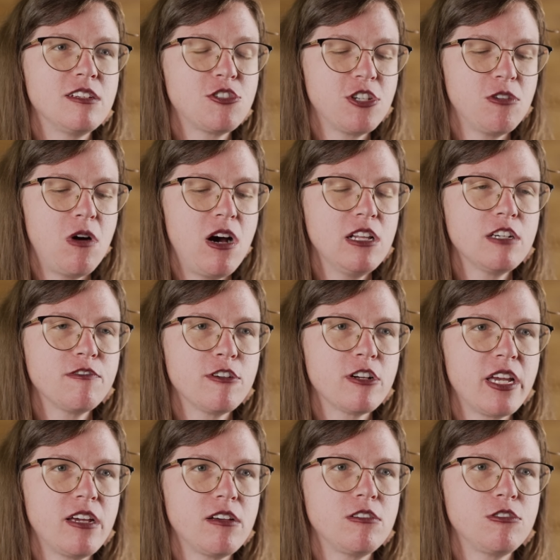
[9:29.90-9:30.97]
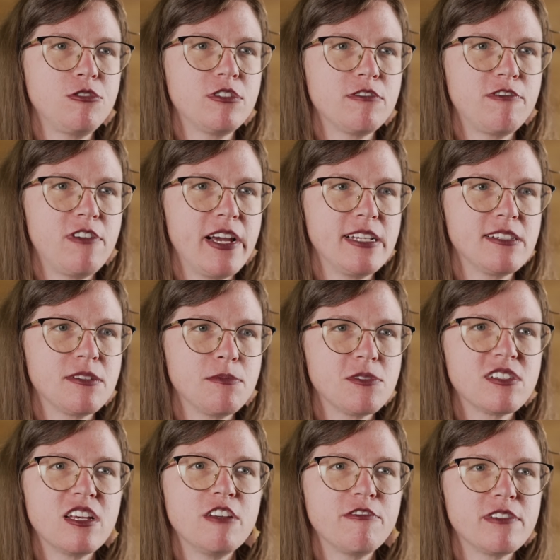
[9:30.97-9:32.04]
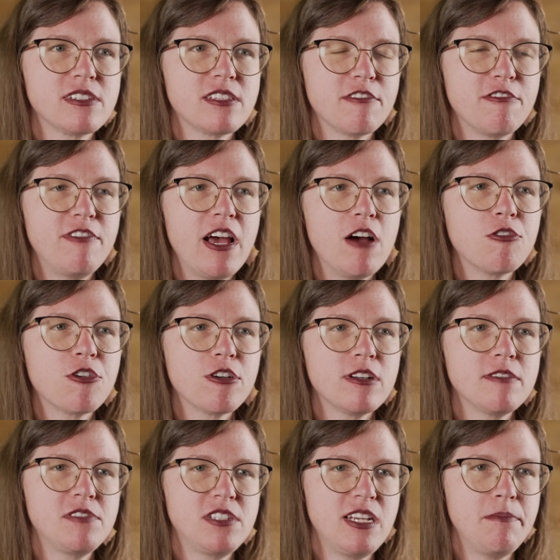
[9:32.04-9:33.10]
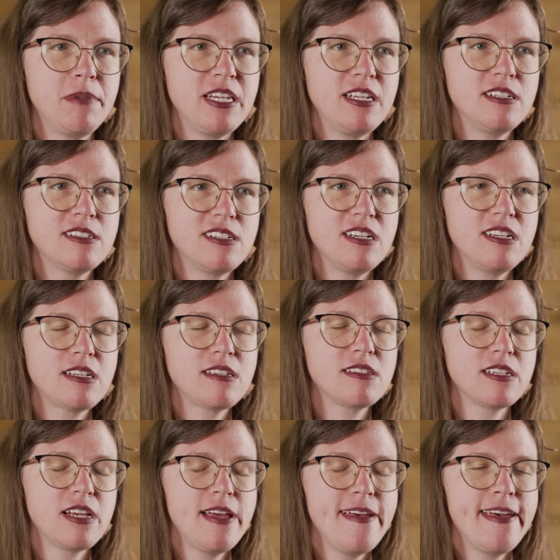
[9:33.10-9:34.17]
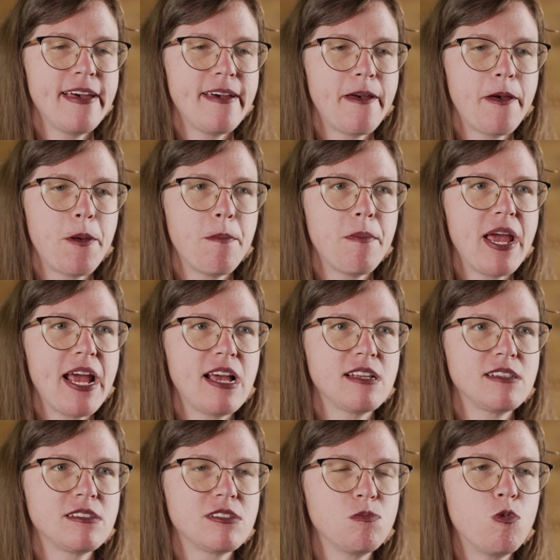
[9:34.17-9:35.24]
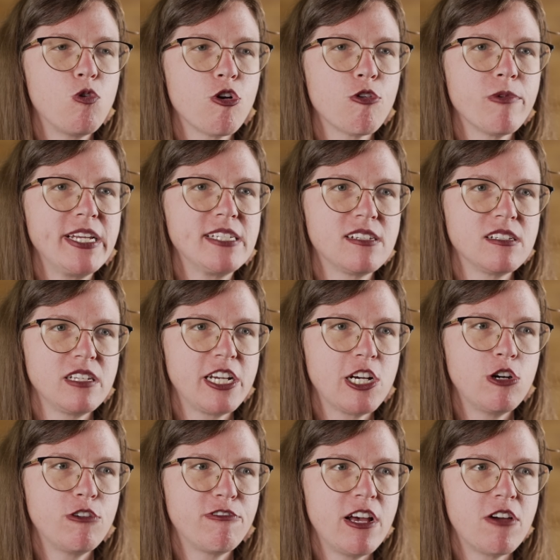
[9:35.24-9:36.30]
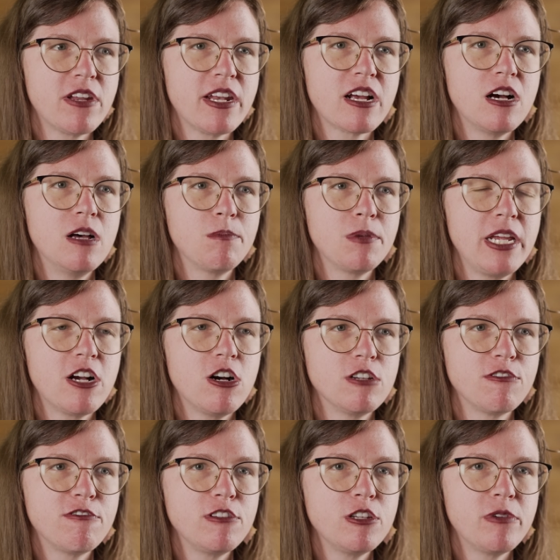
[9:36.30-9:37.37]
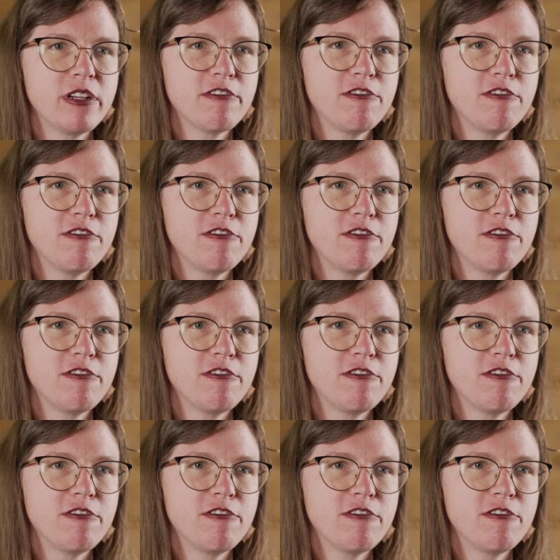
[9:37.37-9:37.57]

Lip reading: So Oliver Gale, who defines himself as the founder of CBDCs, has more recently co-founded a company called Fluent